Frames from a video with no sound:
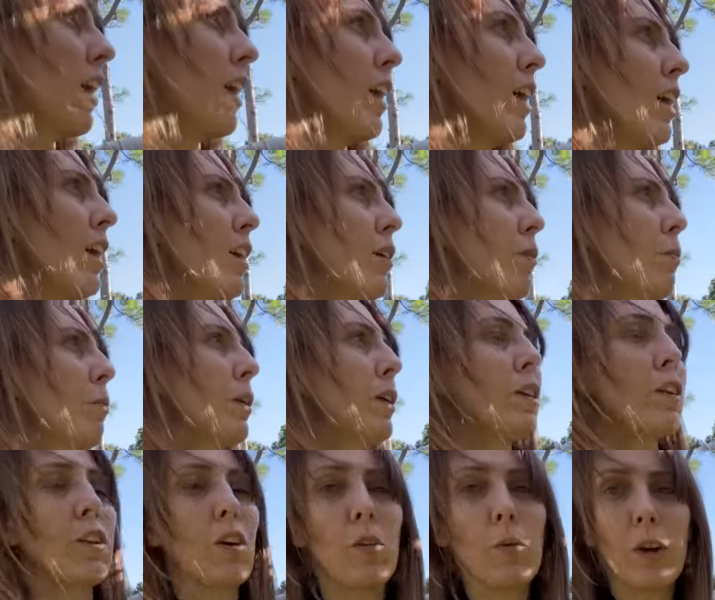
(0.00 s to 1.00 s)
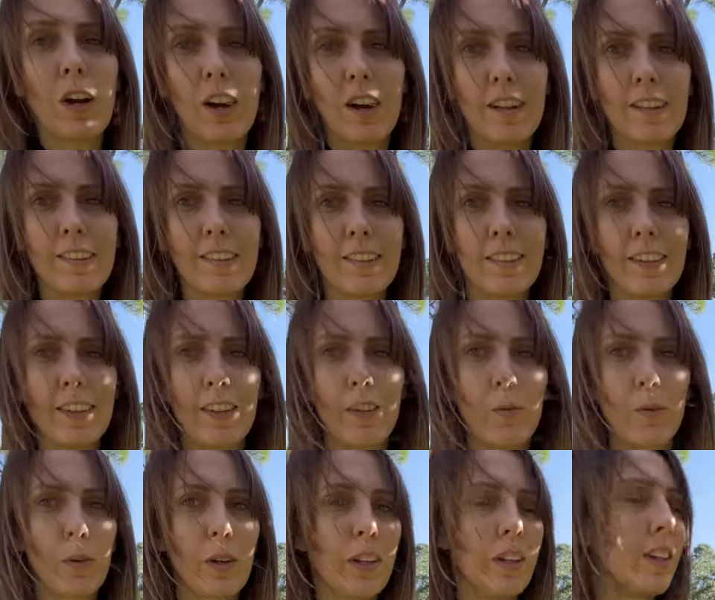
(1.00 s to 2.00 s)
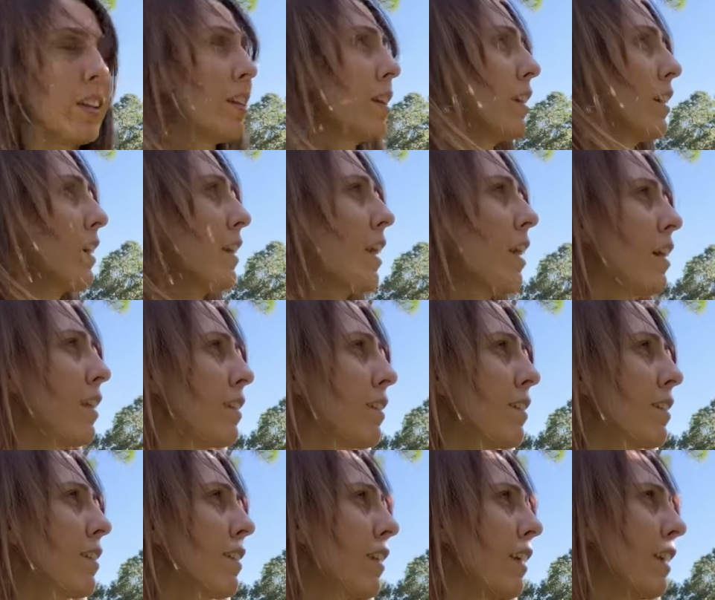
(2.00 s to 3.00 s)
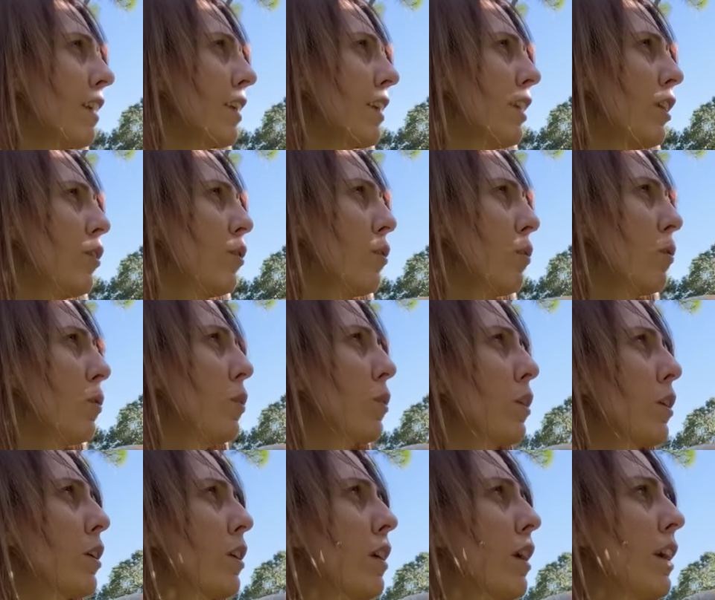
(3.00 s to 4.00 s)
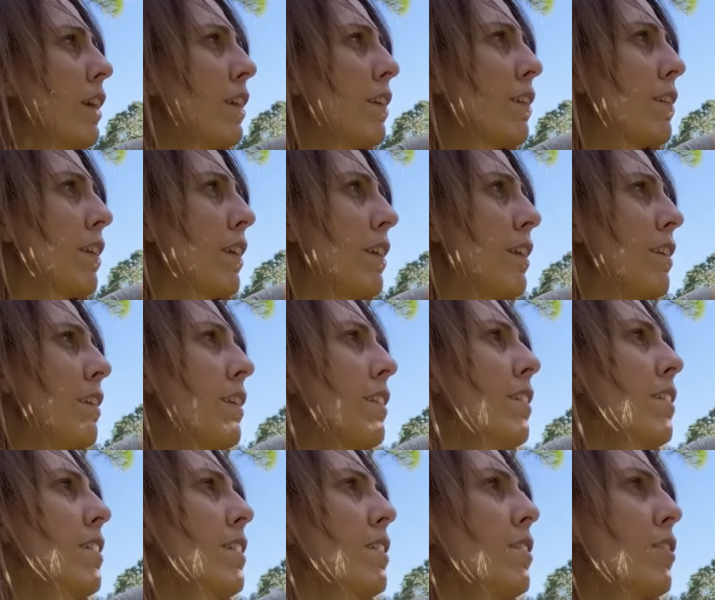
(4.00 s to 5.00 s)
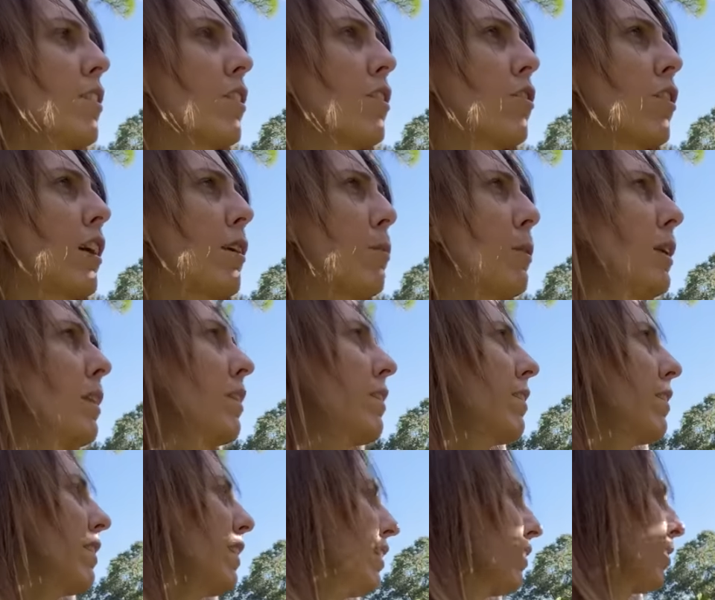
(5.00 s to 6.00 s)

Um, but you know what, honestly, when it got slightly cooler and the sun intensity started dropping, this thing